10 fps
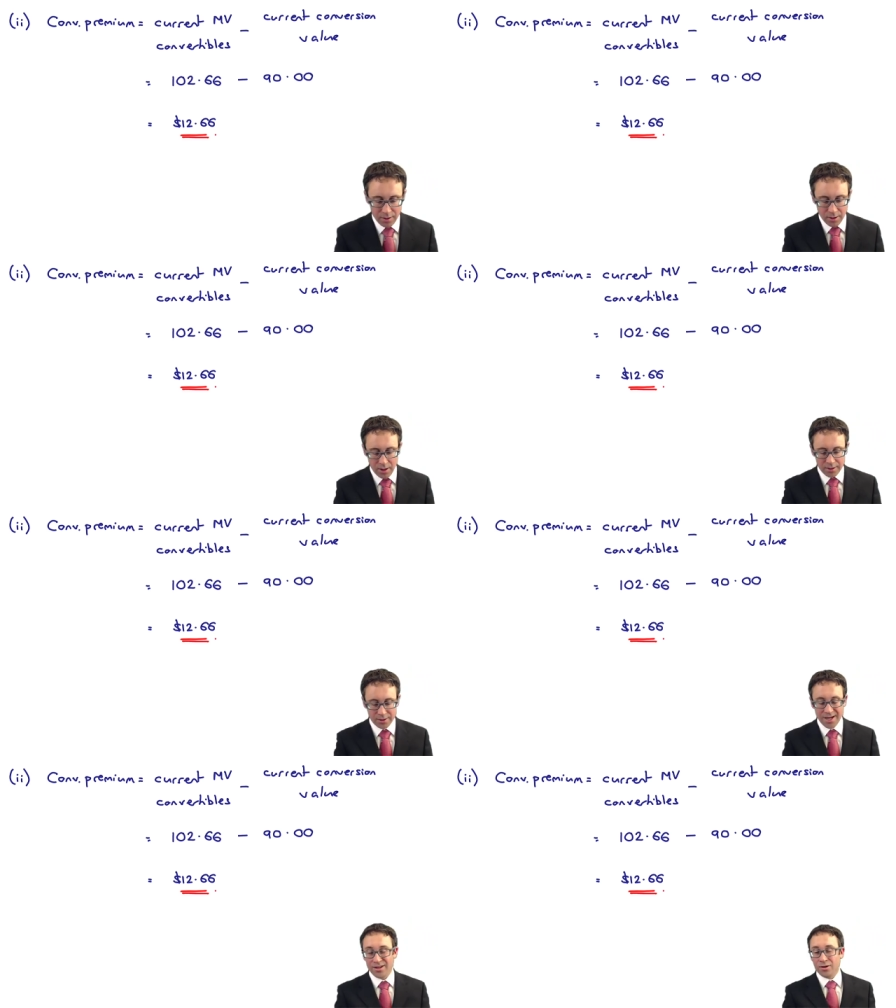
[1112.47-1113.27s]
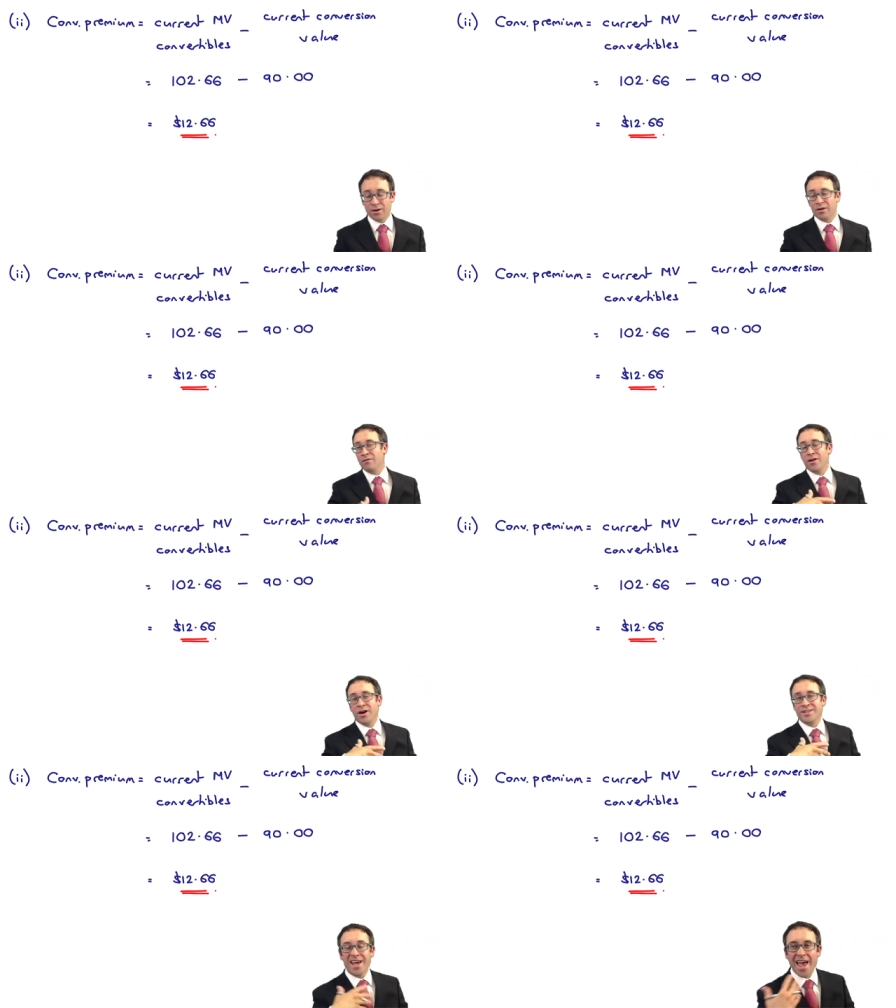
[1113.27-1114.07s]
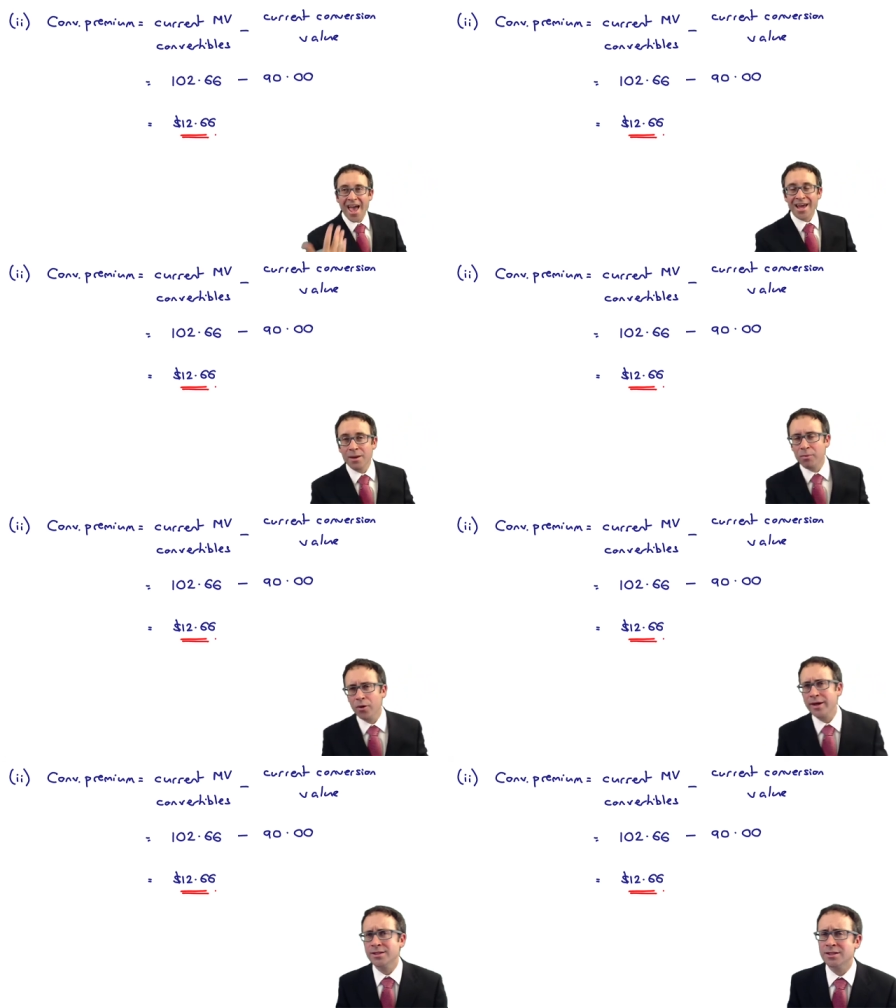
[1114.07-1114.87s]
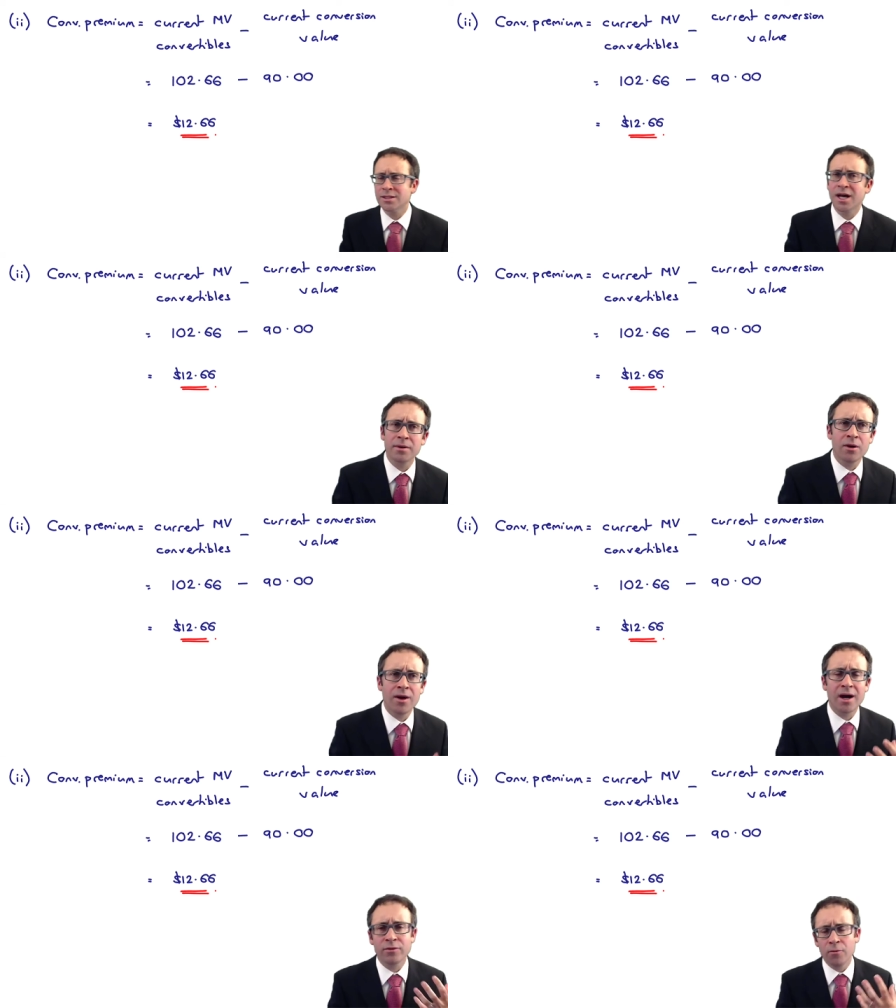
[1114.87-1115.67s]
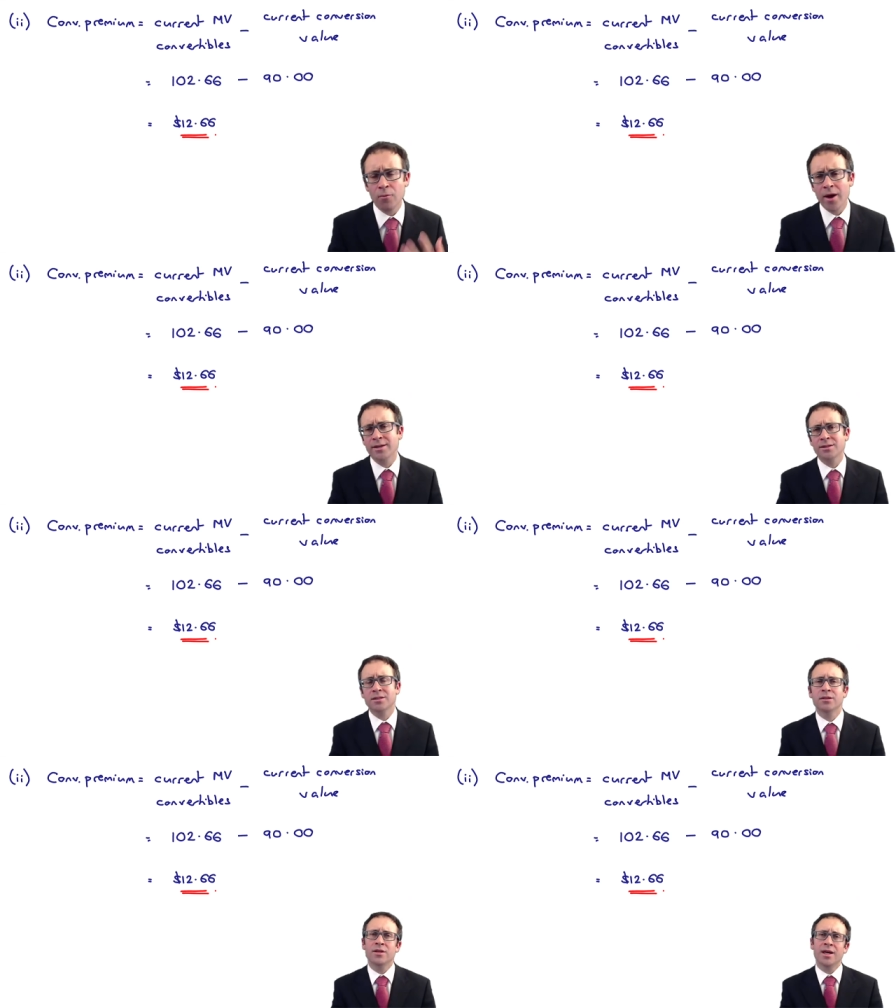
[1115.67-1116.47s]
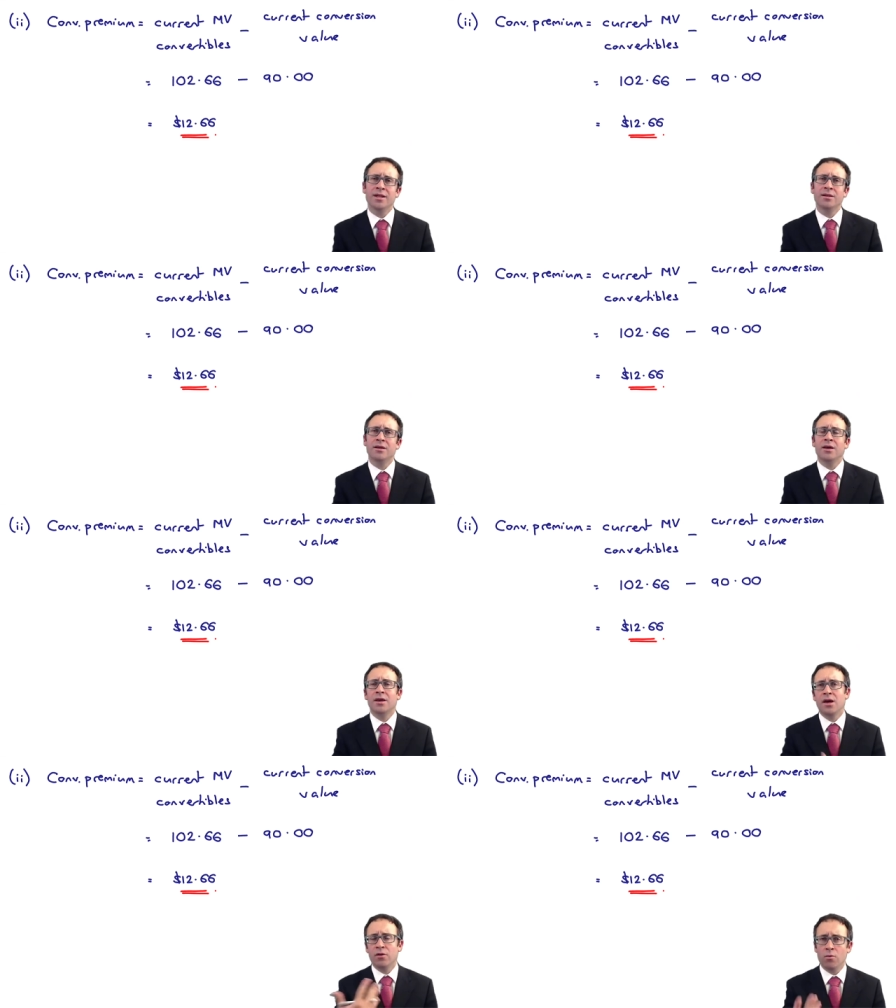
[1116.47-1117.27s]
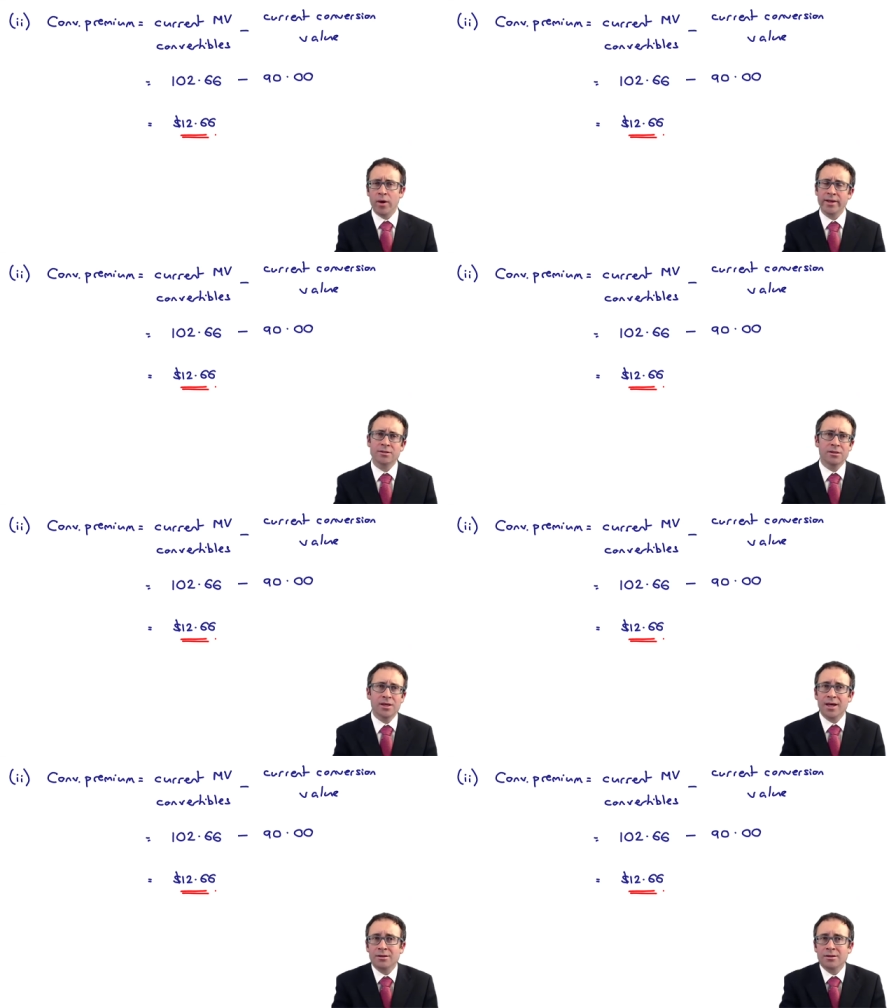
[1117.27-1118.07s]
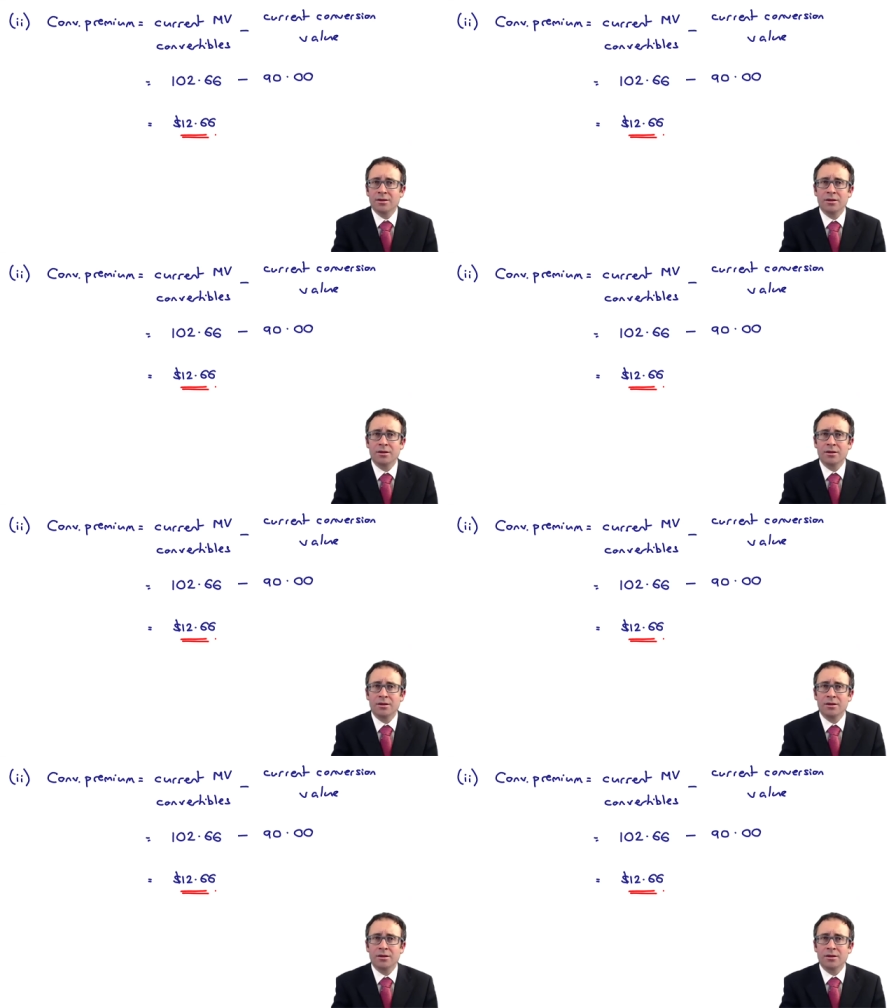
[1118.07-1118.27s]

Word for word: because uh, again you can convert at any point in time you don't have to wait until the end if you wait till the end you,